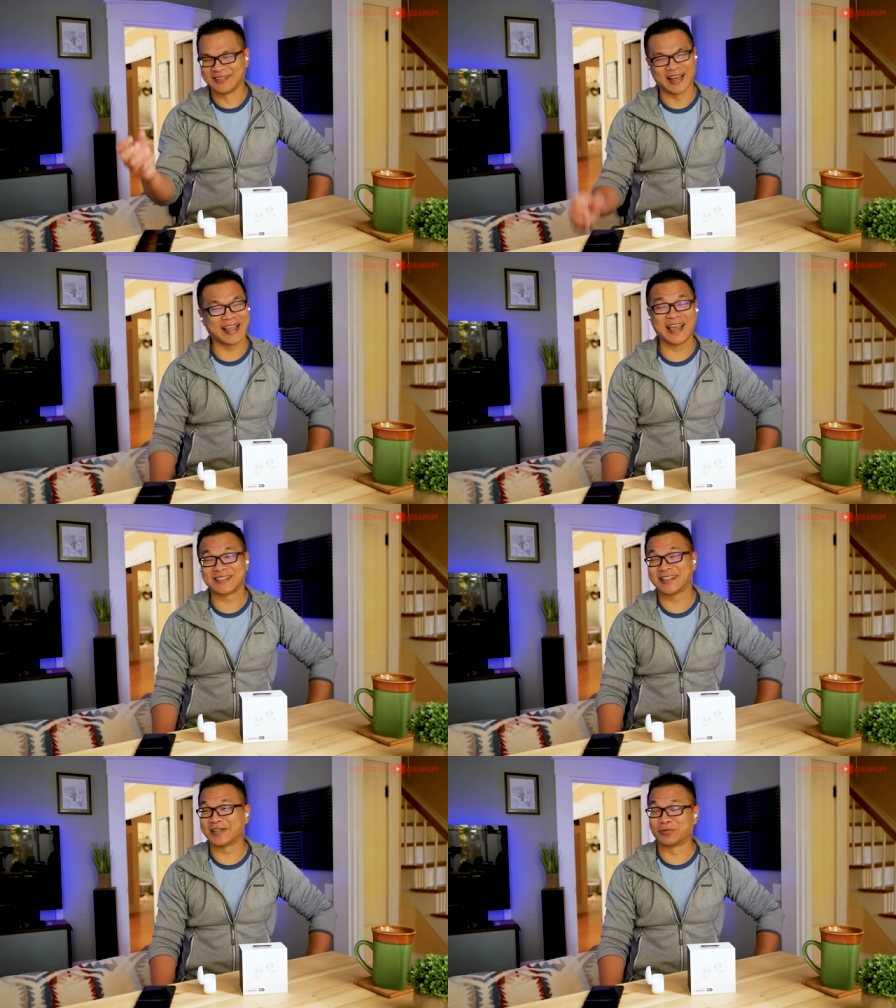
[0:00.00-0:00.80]
I can't
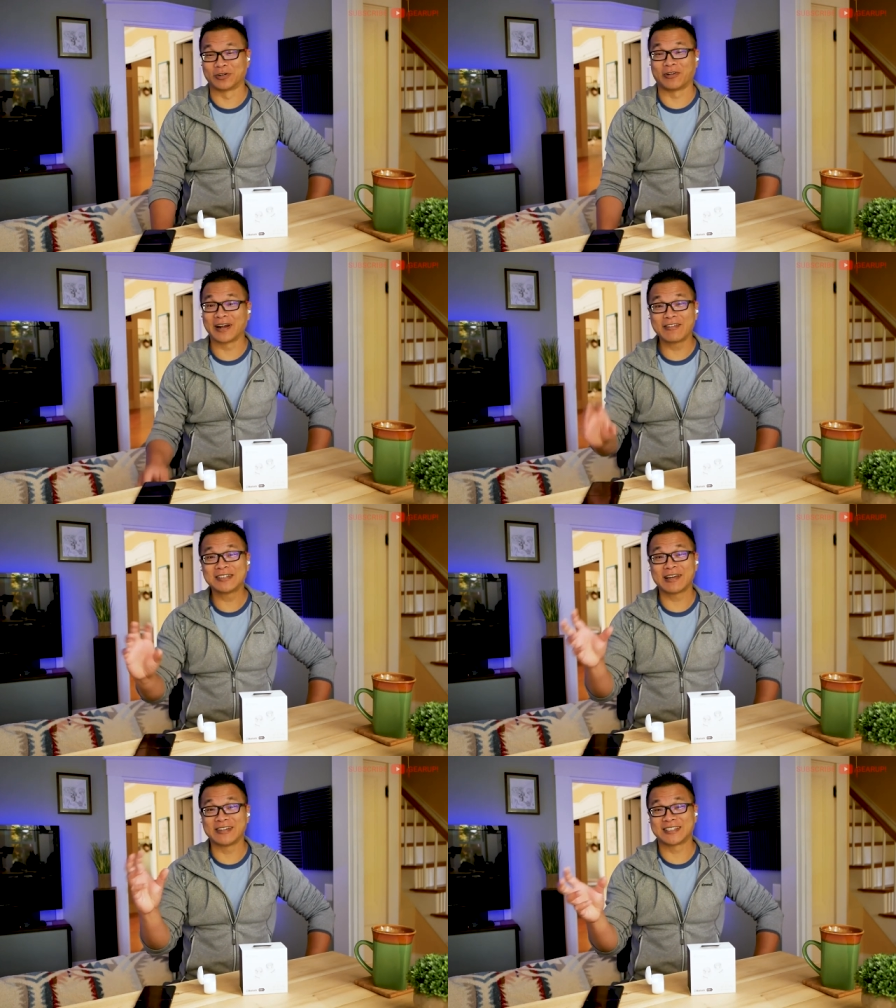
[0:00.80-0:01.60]
say the word right. Every
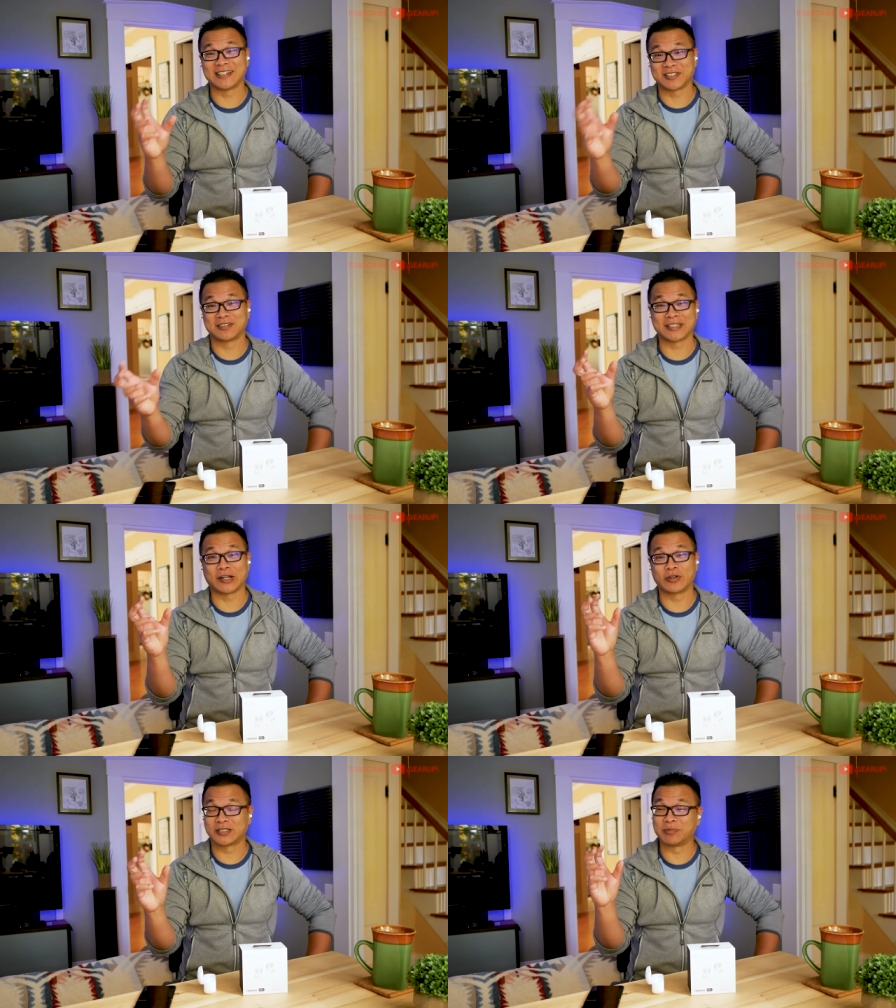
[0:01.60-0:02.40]
time I say it, it sounds like
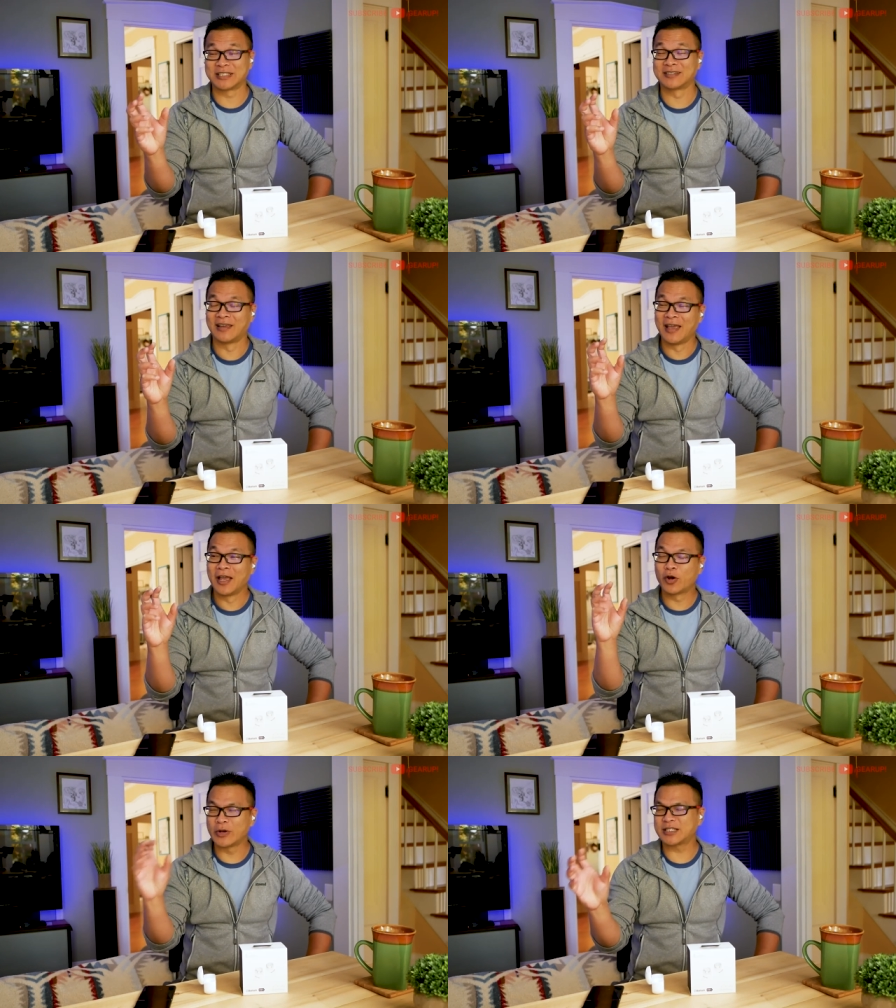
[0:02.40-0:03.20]
Christmas.
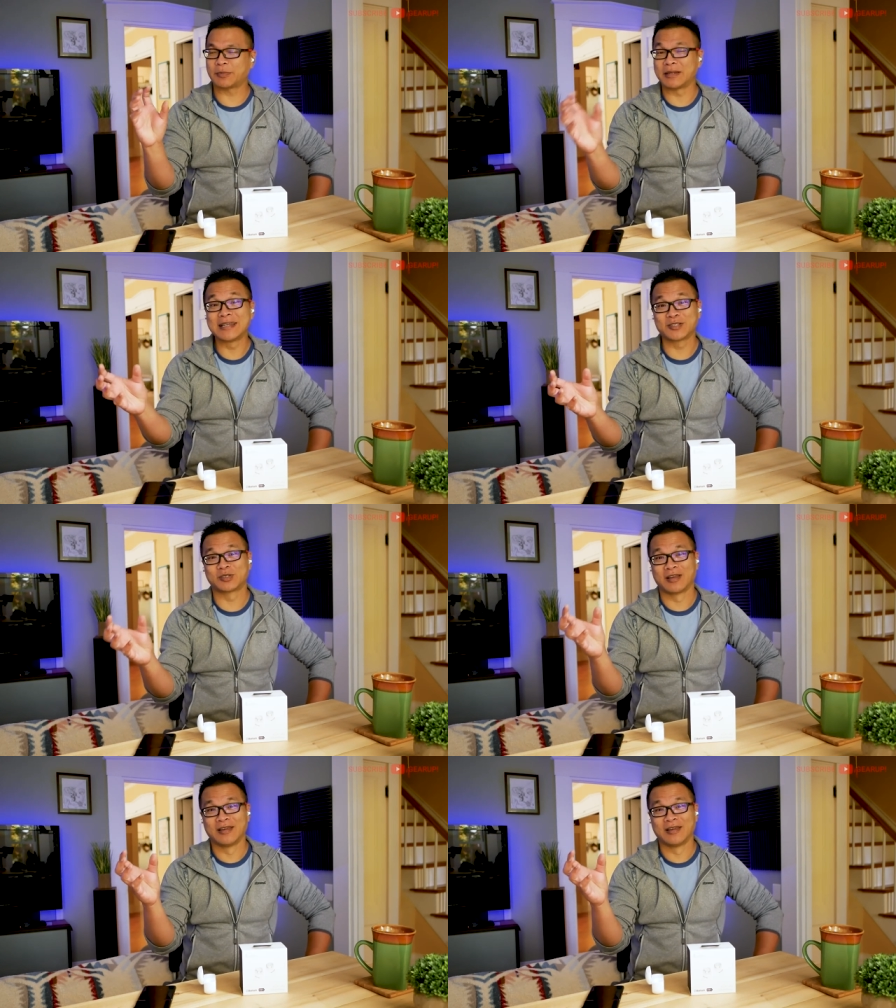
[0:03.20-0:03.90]
Crispness